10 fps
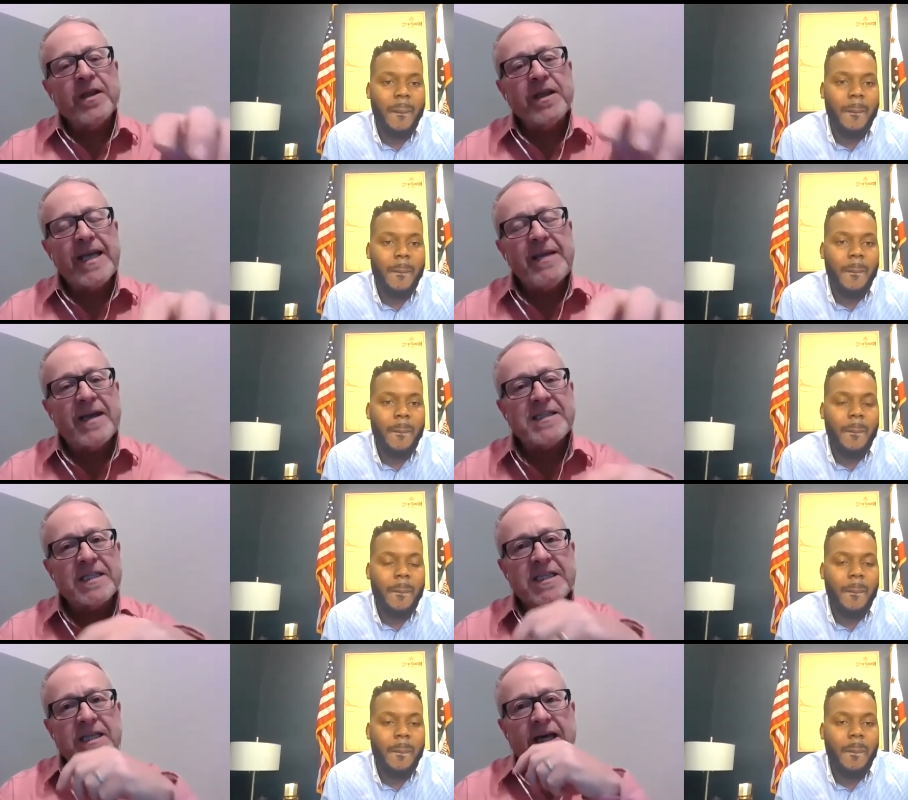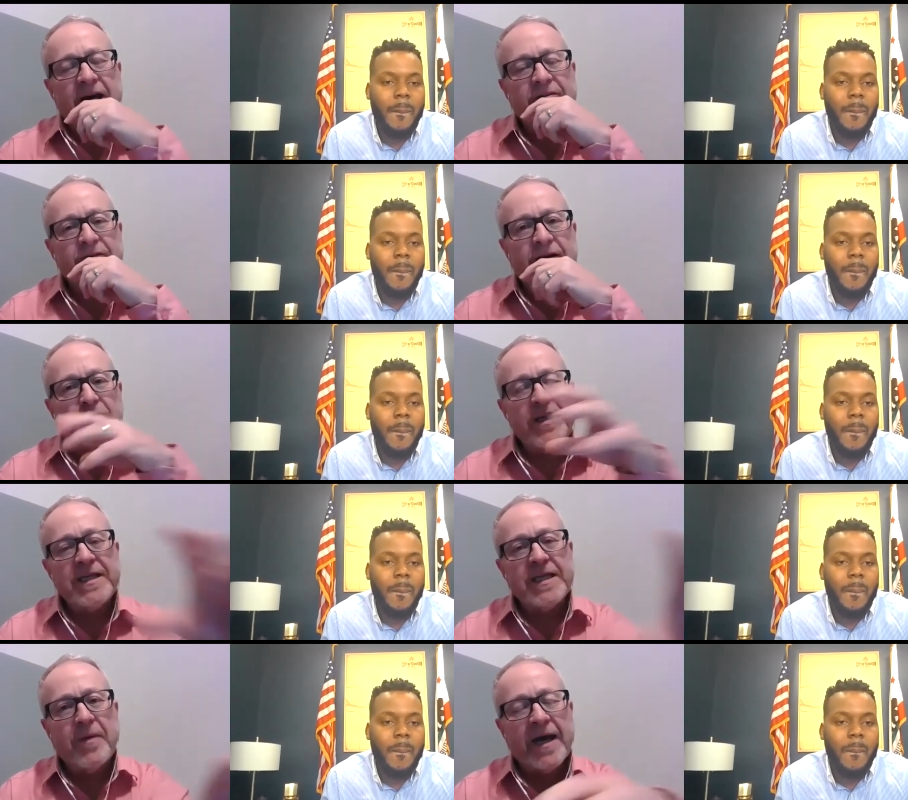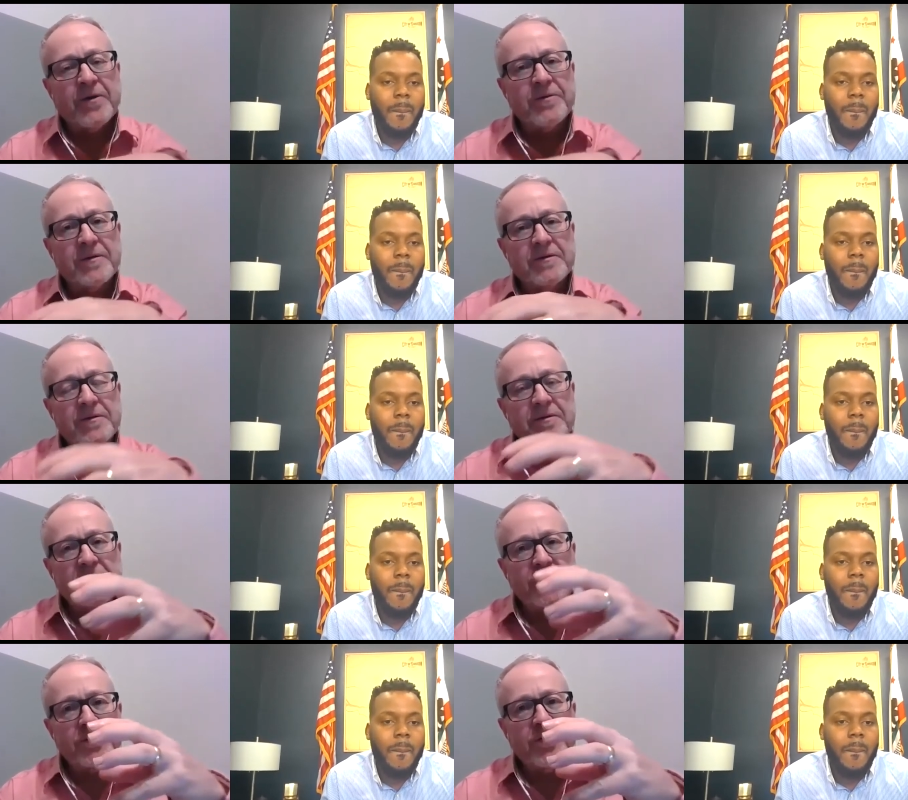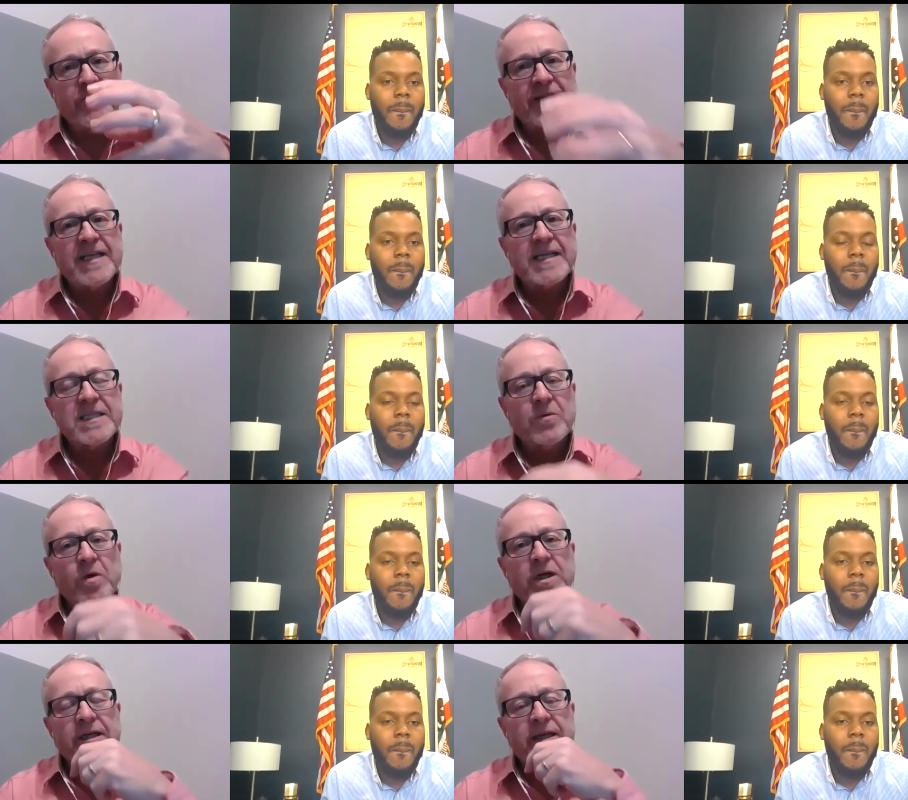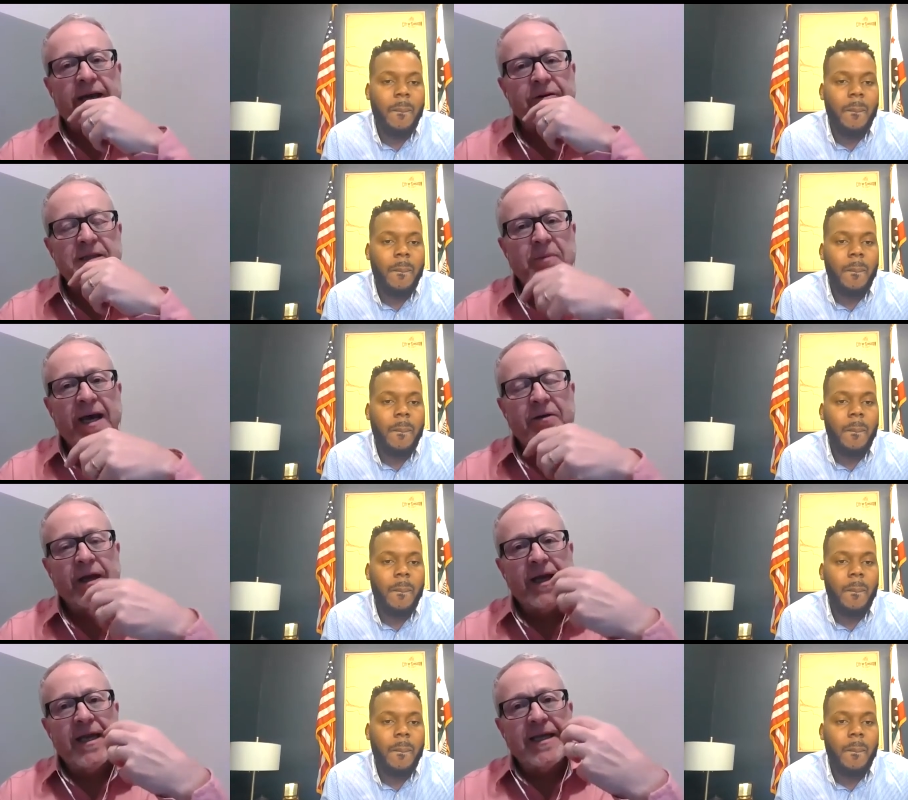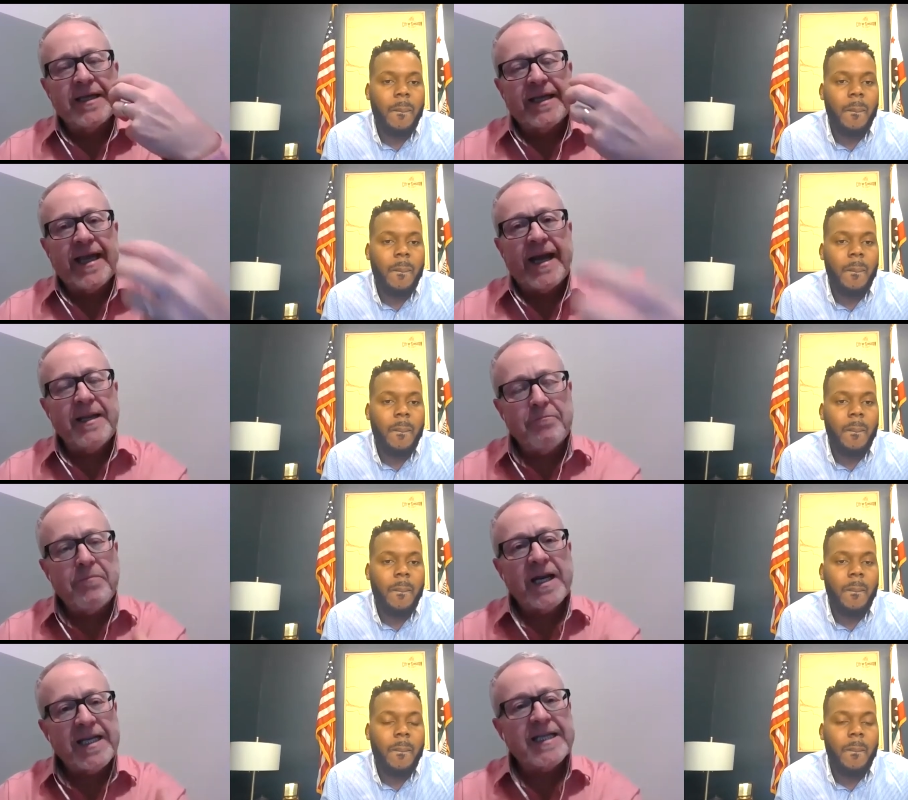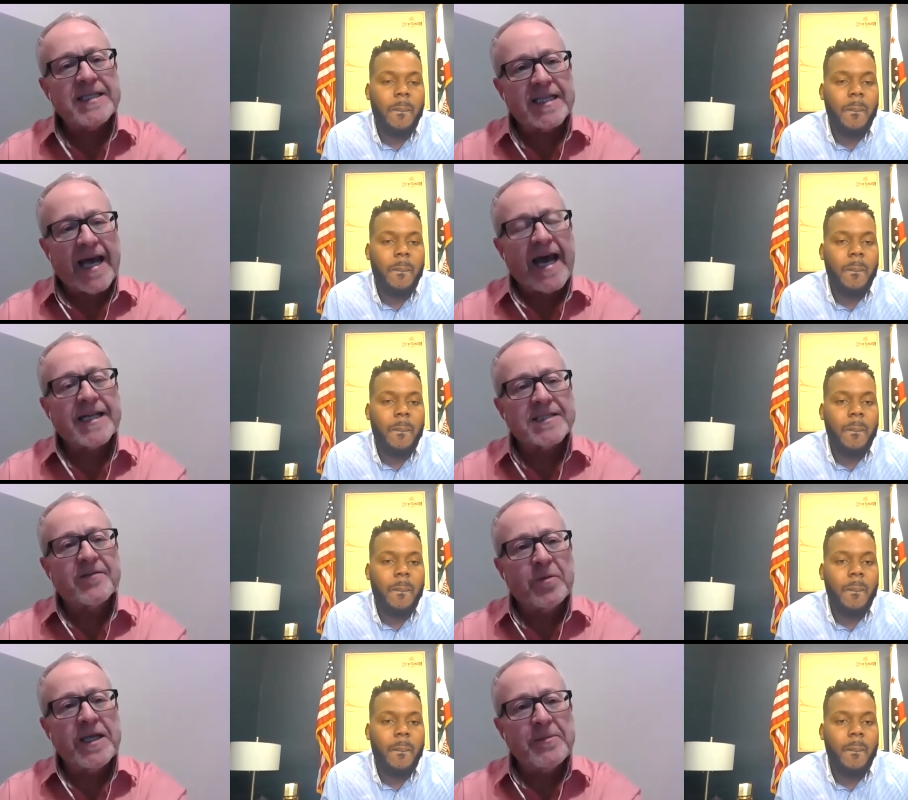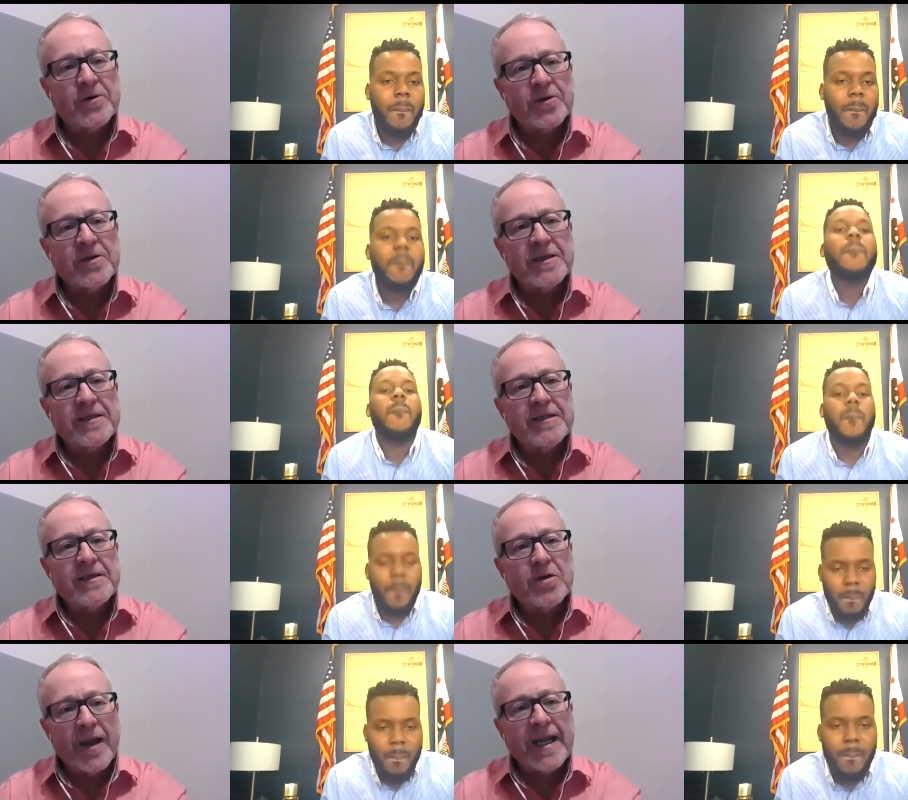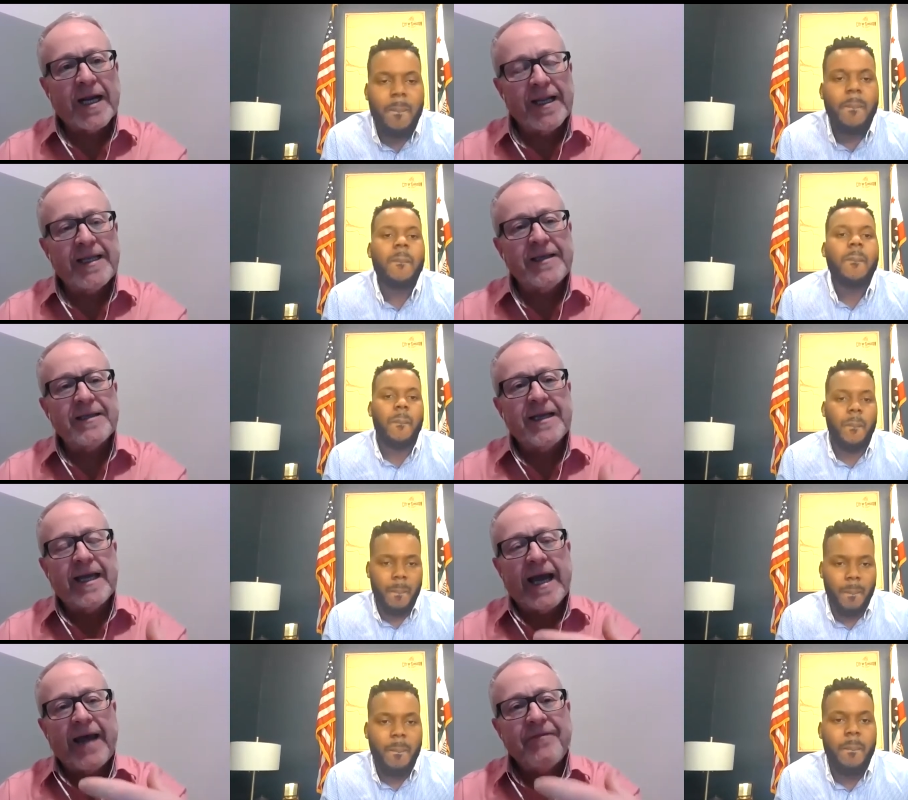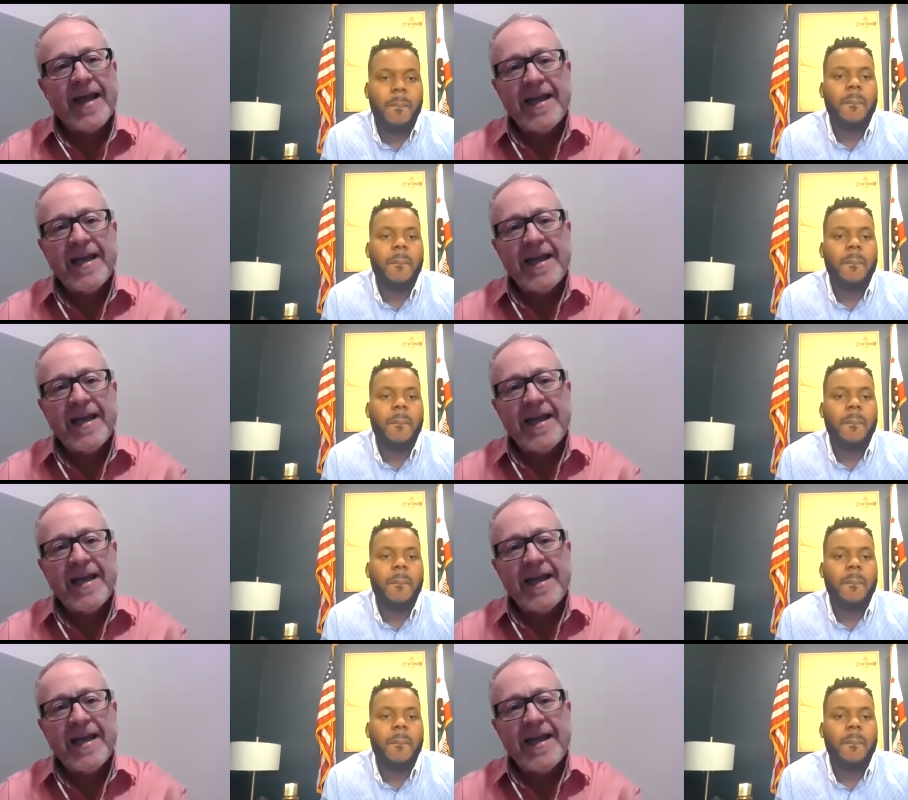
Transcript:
Speaker 1: the key messages I found reading about your fantastic work there is about getting money into the hands of people quickly and they